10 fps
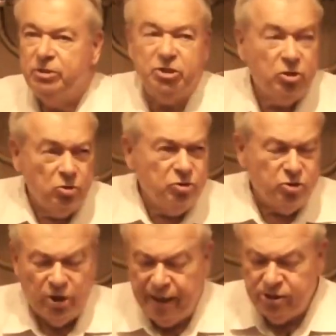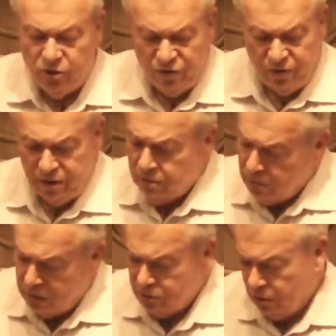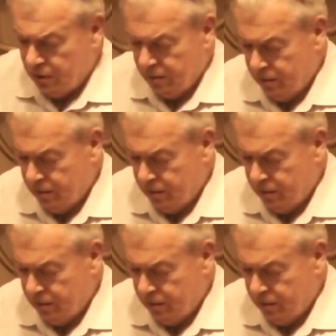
Just don't lose your heads over it. That's all.